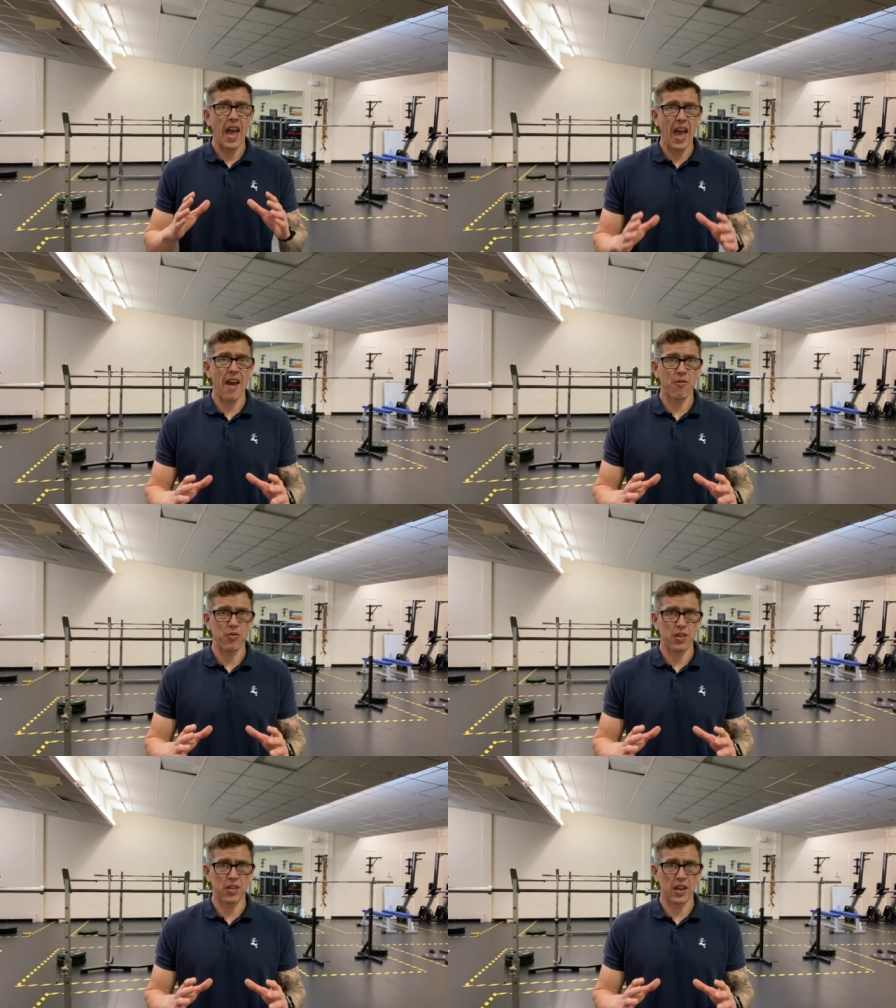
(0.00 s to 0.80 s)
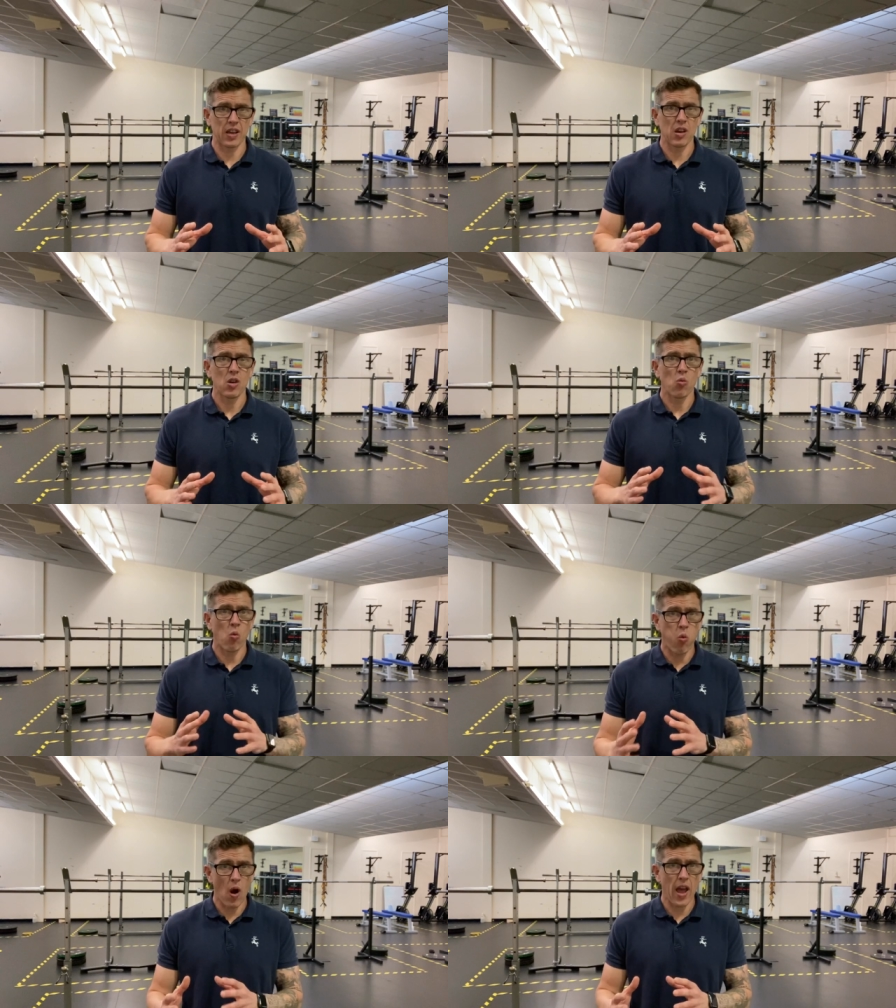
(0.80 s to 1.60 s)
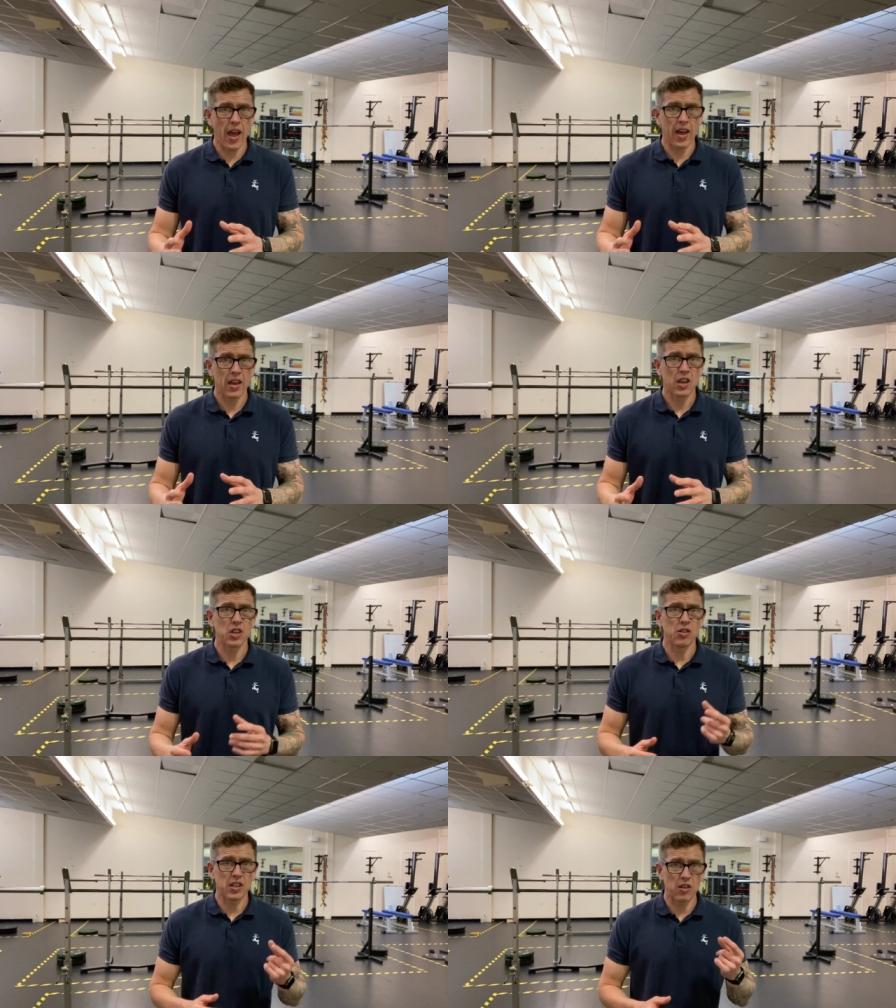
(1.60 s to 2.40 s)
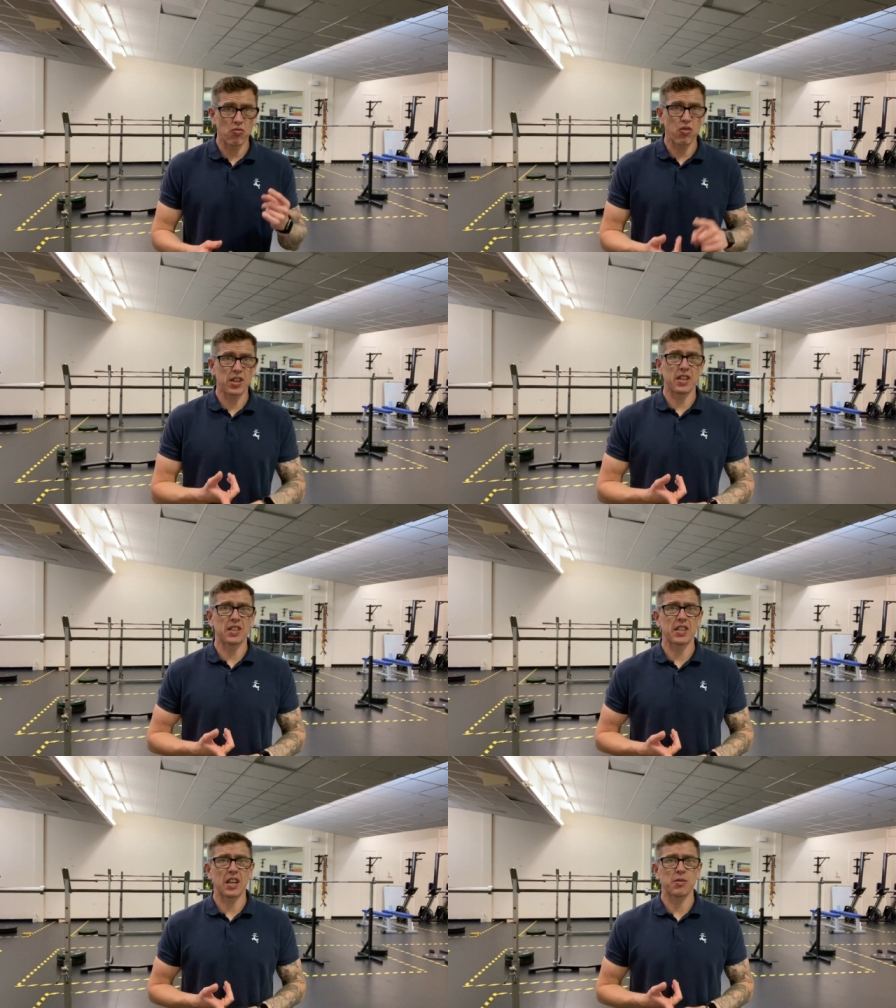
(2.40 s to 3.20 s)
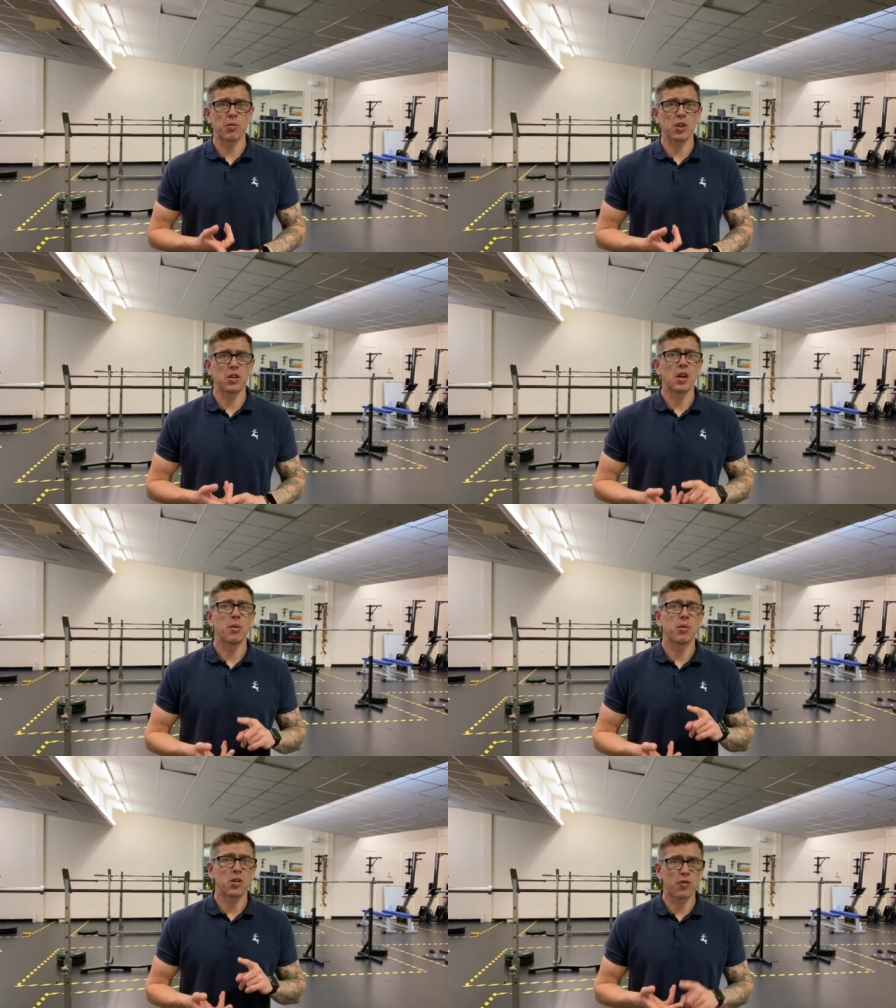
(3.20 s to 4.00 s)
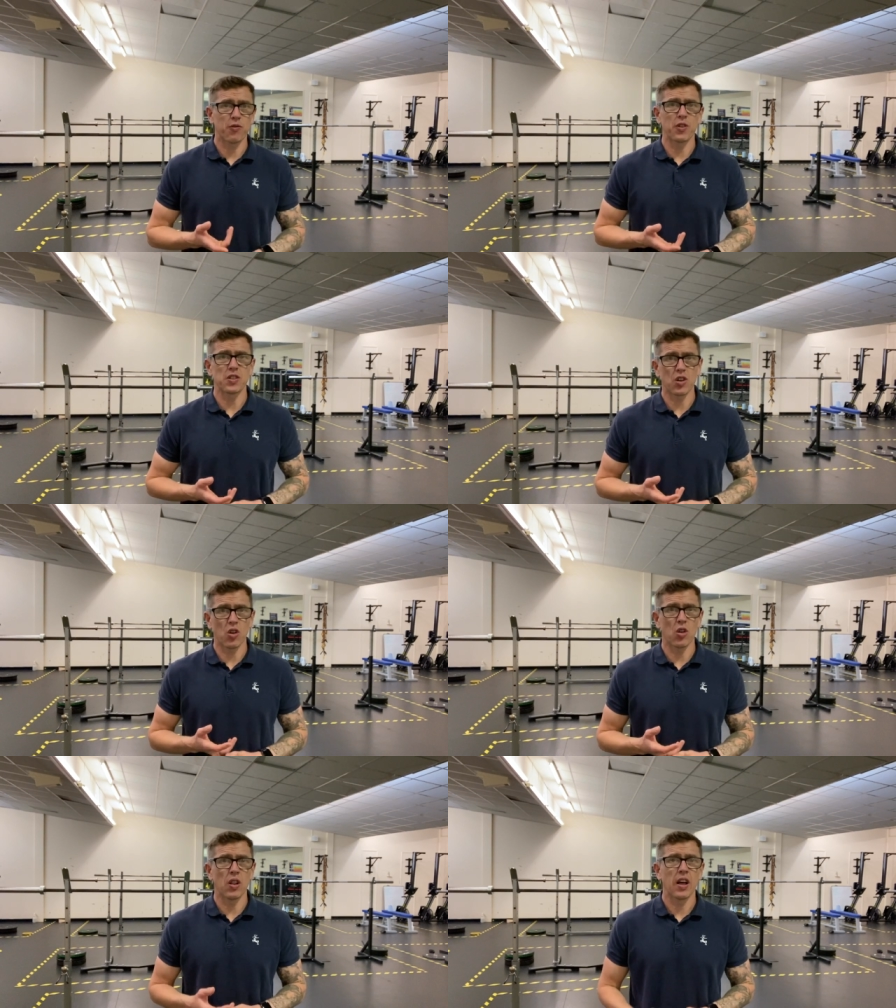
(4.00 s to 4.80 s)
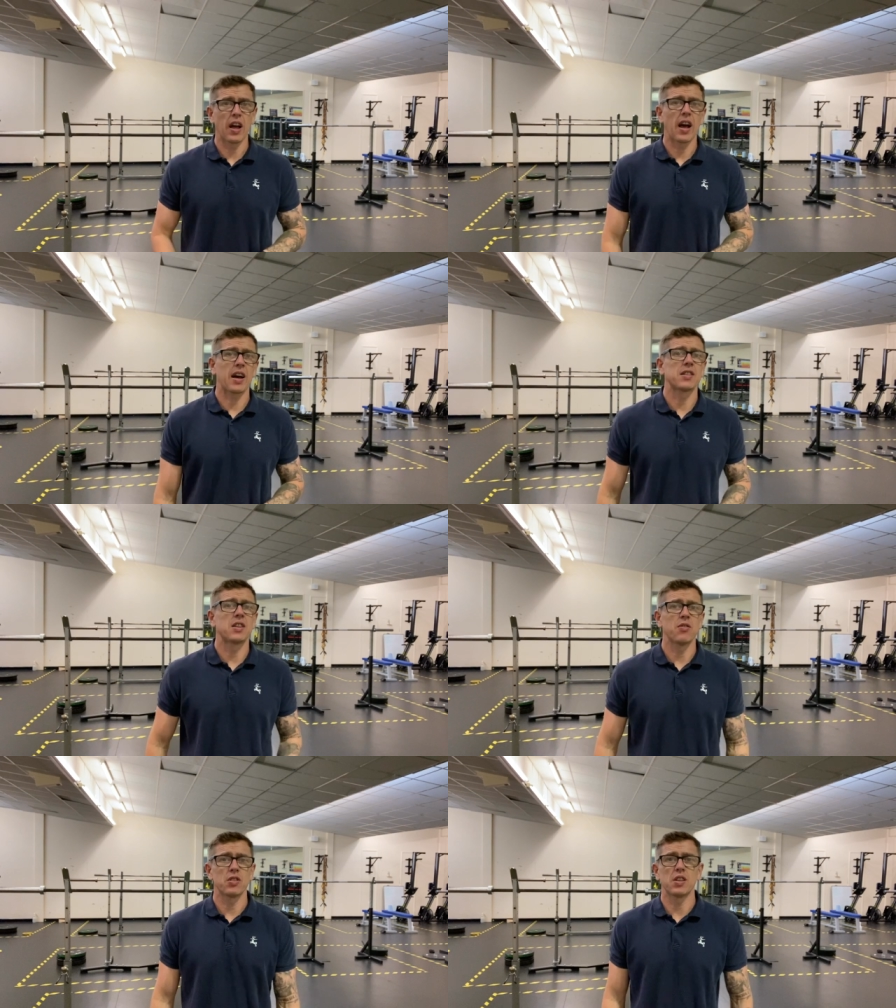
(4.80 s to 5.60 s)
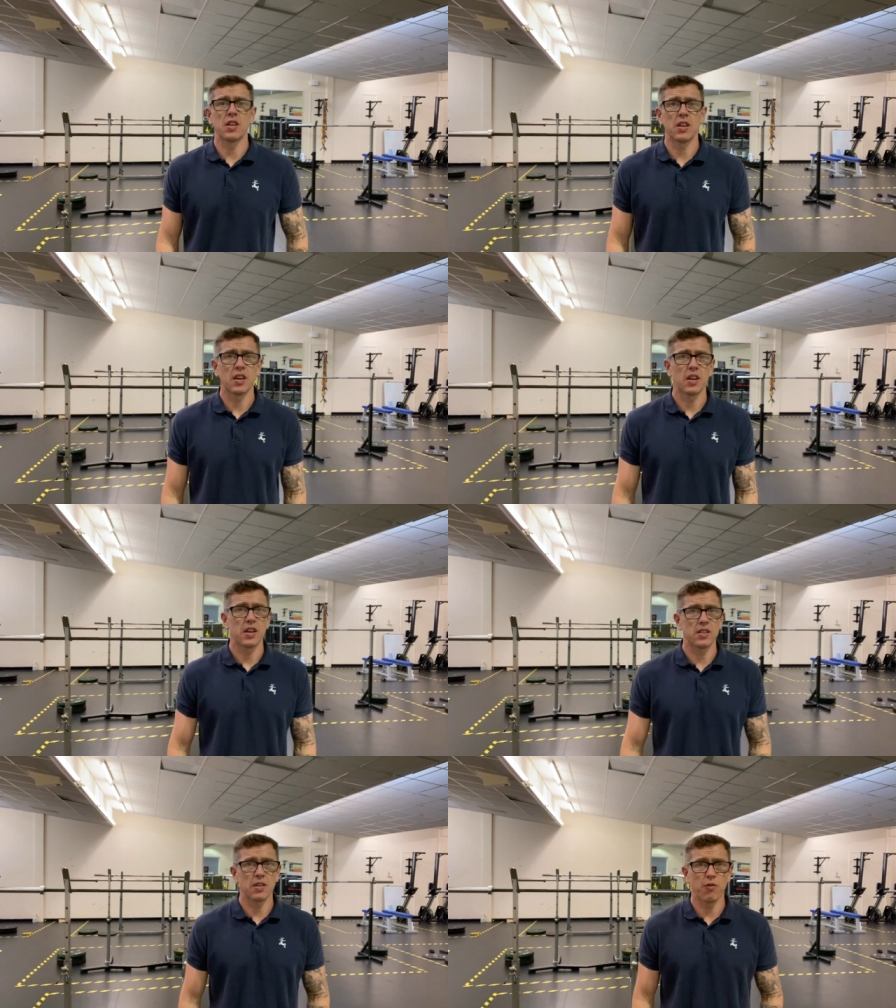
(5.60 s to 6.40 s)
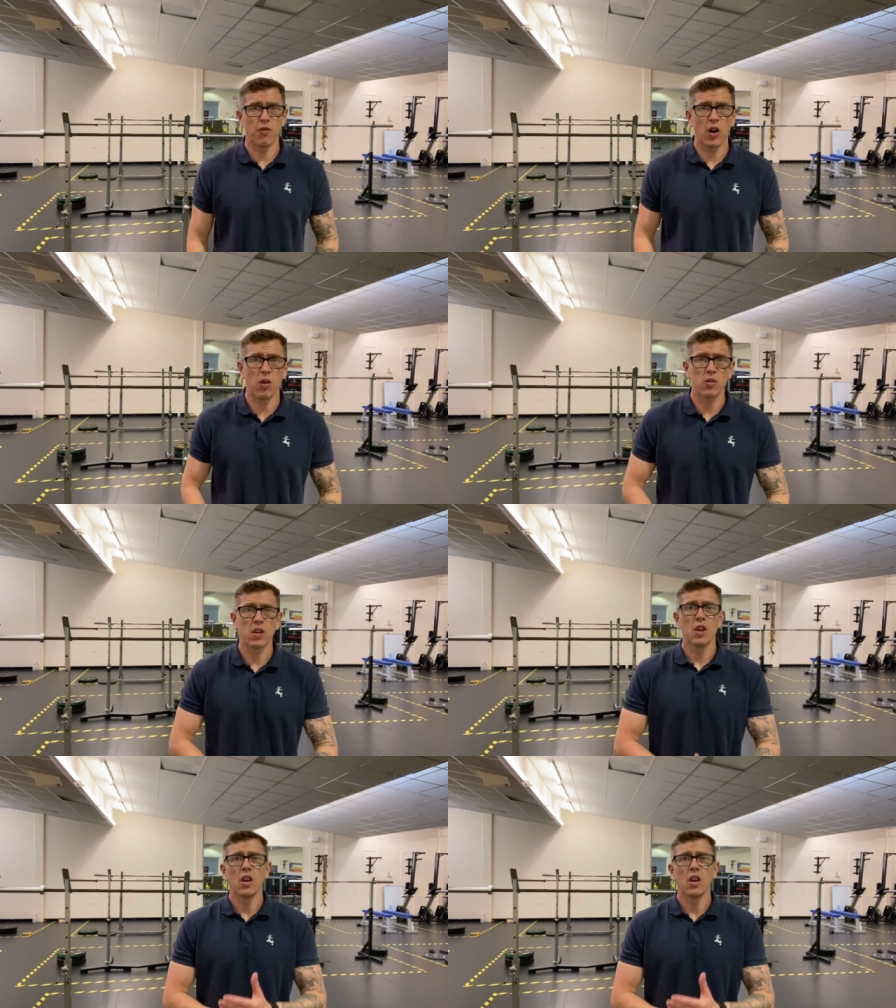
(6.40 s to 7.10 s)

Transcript: everything where you need a risk assessment because physical activity is involved.